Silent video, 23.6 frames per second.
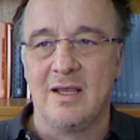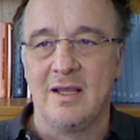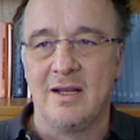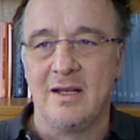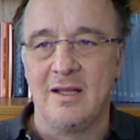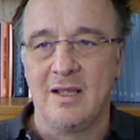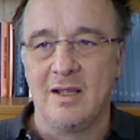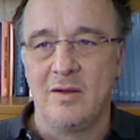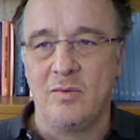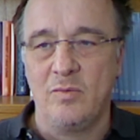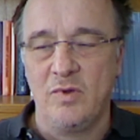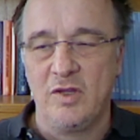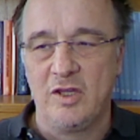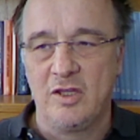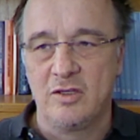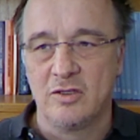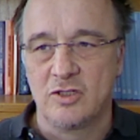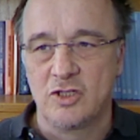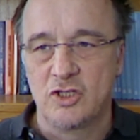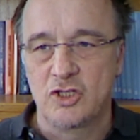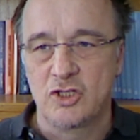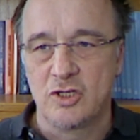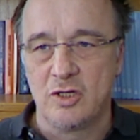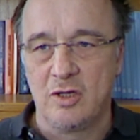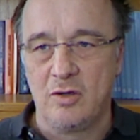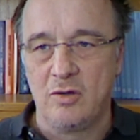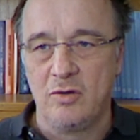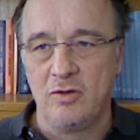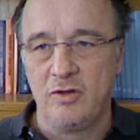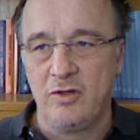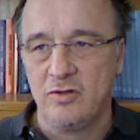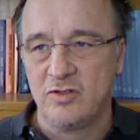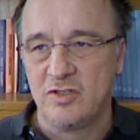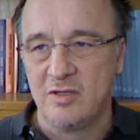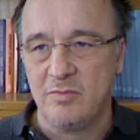And then we could show
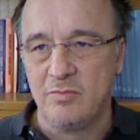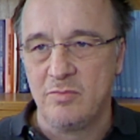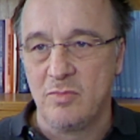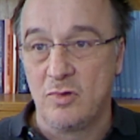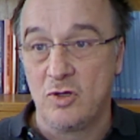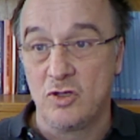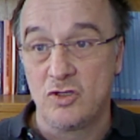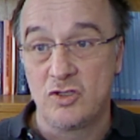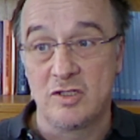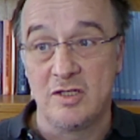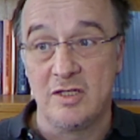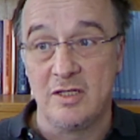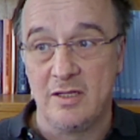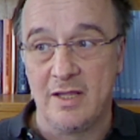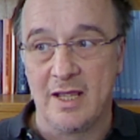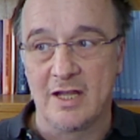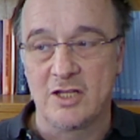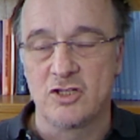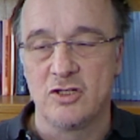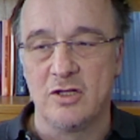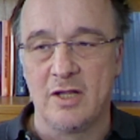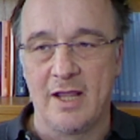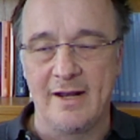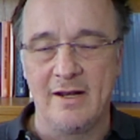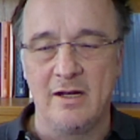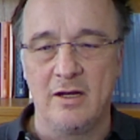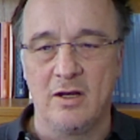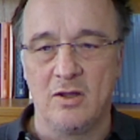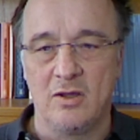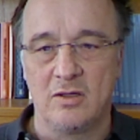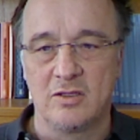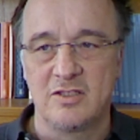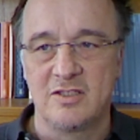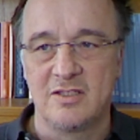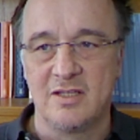using mostly natural
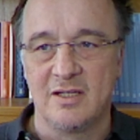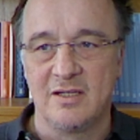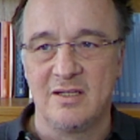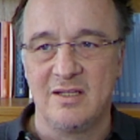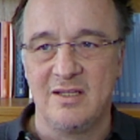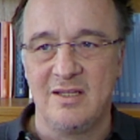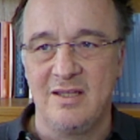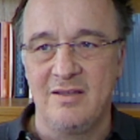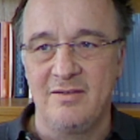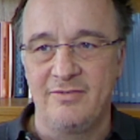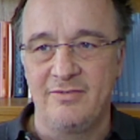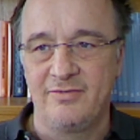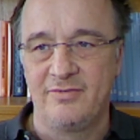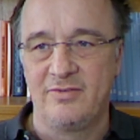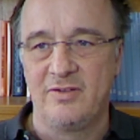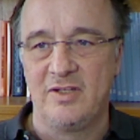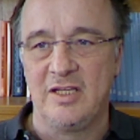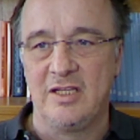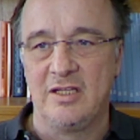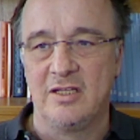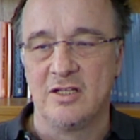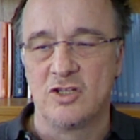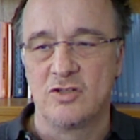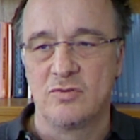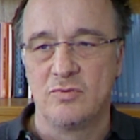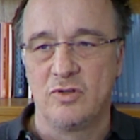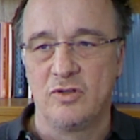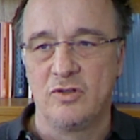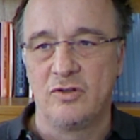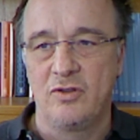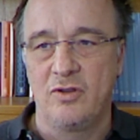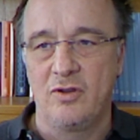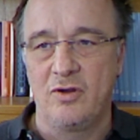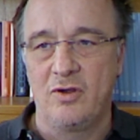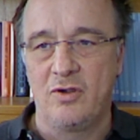analogs that if leakage would
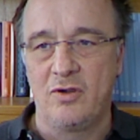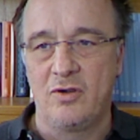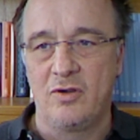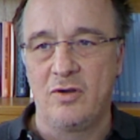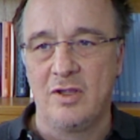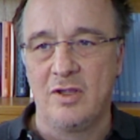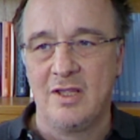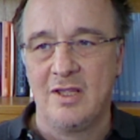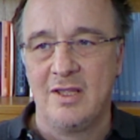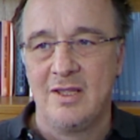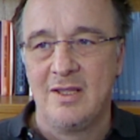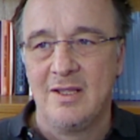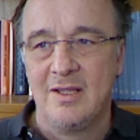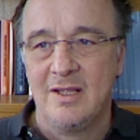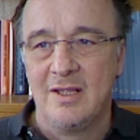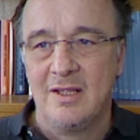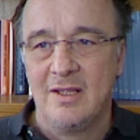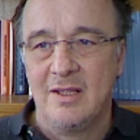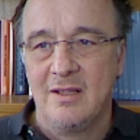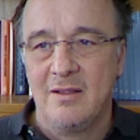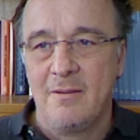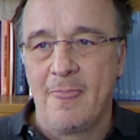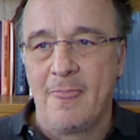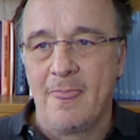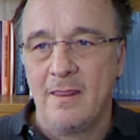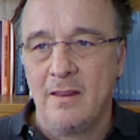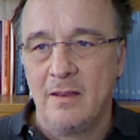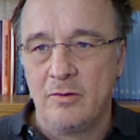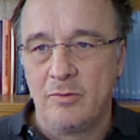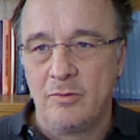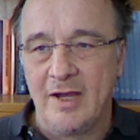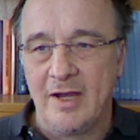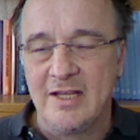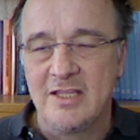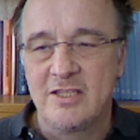occur, the
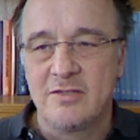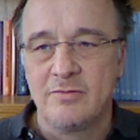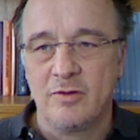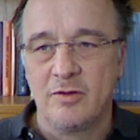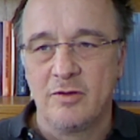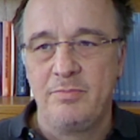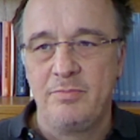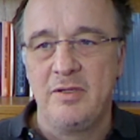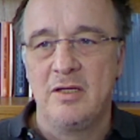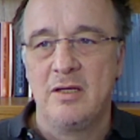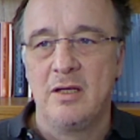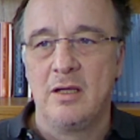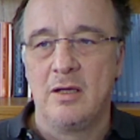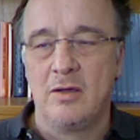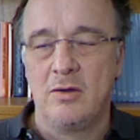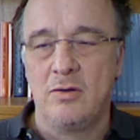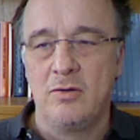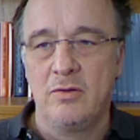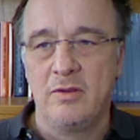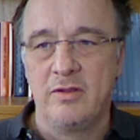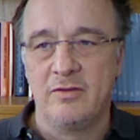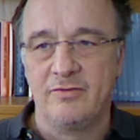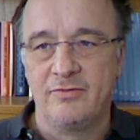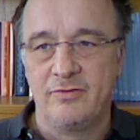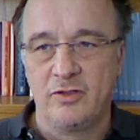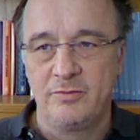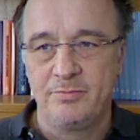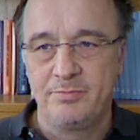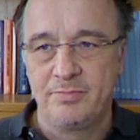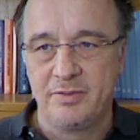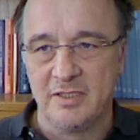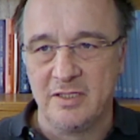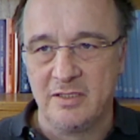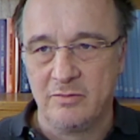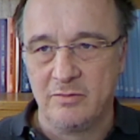rates would be low, the
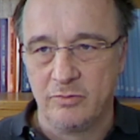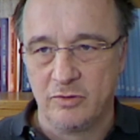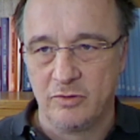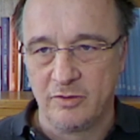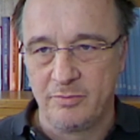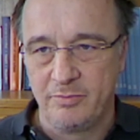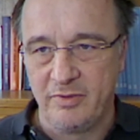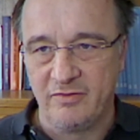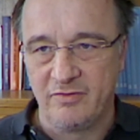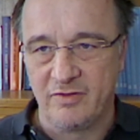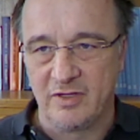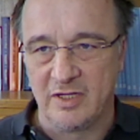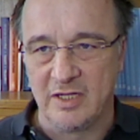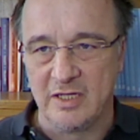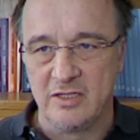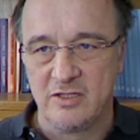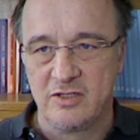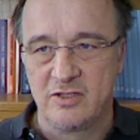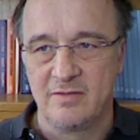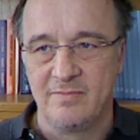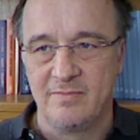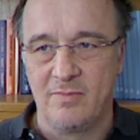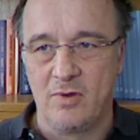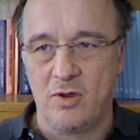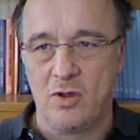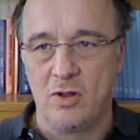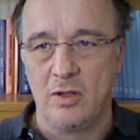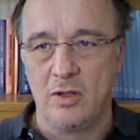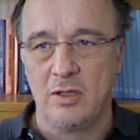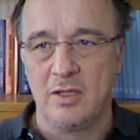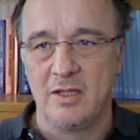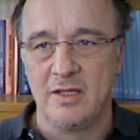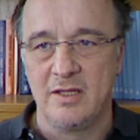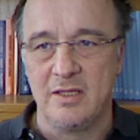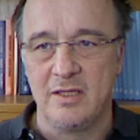footprint would be very
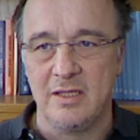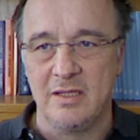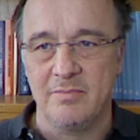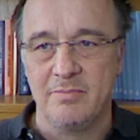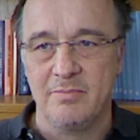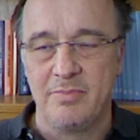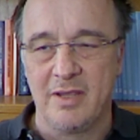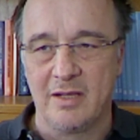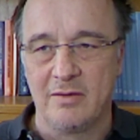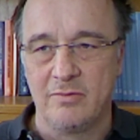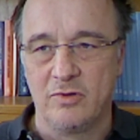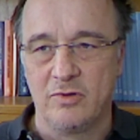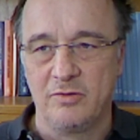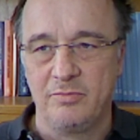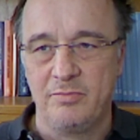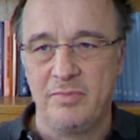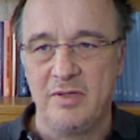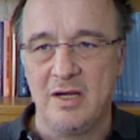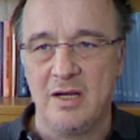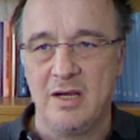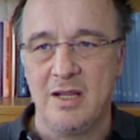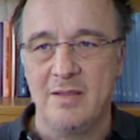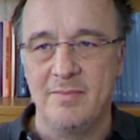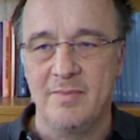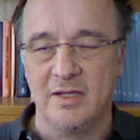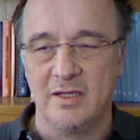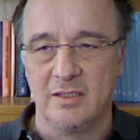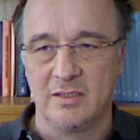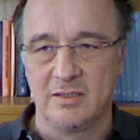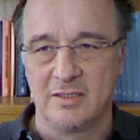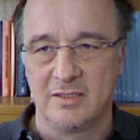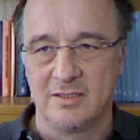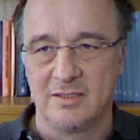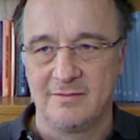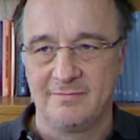small, and the impact would be limited.